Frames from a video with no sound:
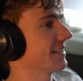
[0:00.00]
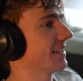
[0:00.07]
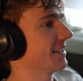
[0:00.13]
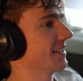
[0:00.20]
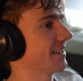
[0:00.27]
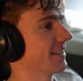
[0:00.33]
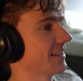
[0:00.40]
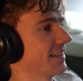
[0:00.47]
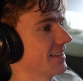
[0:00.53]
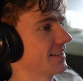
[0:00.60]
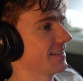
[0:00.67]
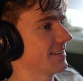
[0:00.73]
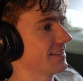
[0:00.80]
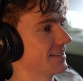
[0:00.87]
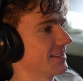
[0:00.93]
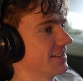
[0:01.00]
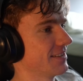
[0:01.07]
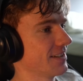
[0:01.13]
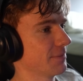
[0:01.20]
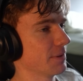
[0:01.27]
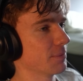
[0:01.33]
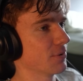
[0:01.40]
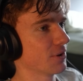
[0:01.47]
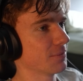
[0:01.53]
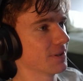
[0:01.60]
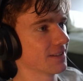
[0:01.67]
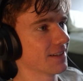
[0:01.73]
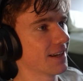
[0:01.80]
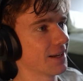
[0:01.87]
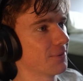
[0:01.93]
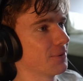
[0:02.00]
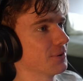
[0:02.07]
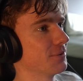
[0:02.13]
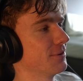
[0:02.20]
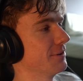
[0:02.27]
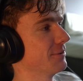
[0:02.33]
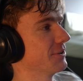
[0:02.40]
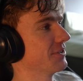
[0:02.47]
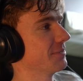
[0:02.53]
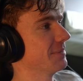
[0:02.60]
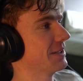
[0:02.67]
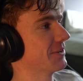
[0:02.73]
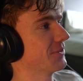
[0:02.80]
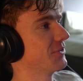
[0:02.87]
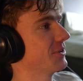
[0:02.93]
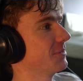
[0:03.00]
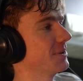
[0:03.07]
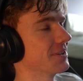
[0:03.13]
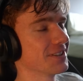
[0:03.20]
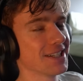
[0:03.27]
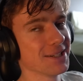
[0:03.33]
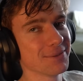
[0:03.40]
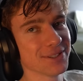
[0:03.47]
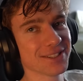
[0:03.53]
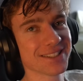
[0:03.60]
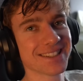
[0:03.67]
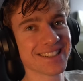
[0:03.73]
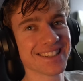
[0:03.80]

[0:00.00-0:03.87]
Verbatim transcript: uh, this Jimmy Broadbent guy one v one to me on WRC once.